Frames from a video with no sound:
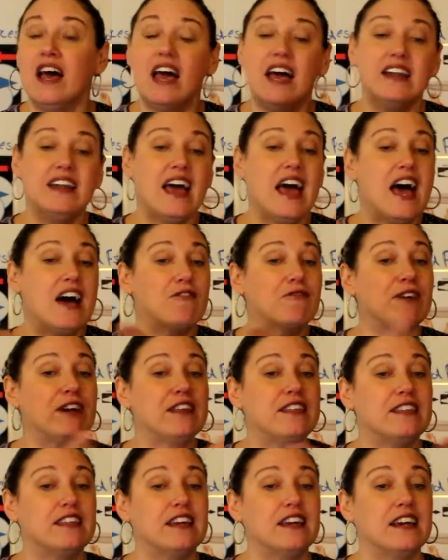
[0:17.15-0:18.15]
and
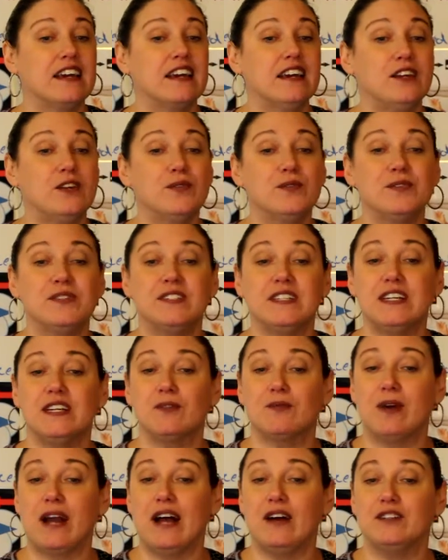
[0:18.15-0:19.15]
everything you see
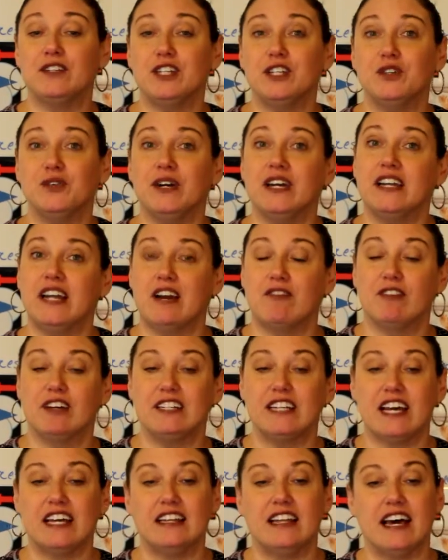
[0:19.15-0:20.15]
around you in
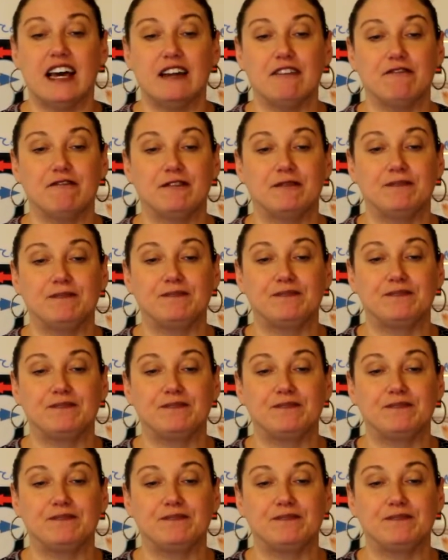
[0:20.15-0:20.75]
everyday life.